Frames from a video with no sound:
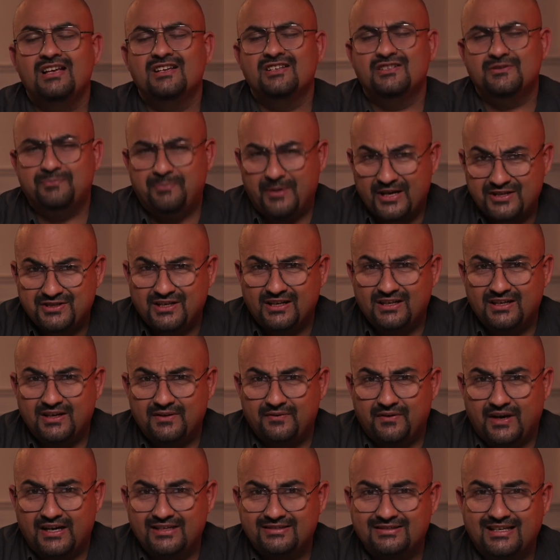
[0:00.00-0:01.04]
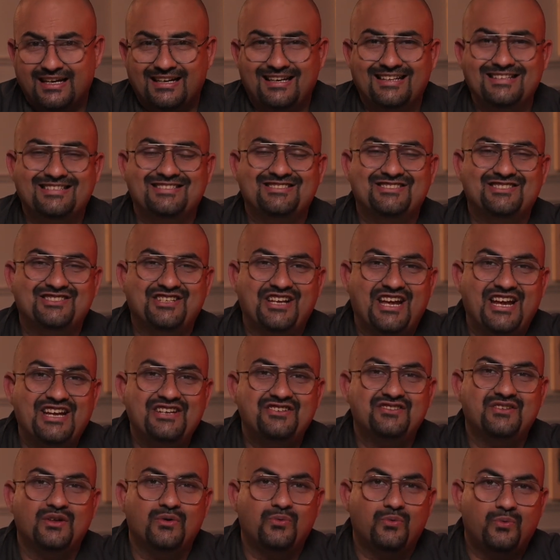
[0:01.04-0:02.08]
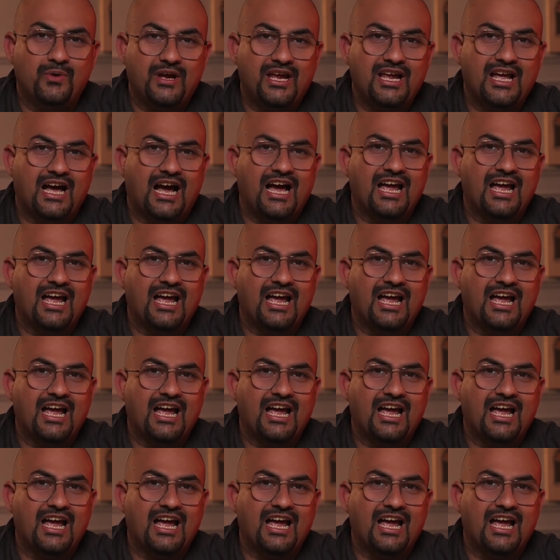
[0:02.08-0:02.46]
special device that has changed the way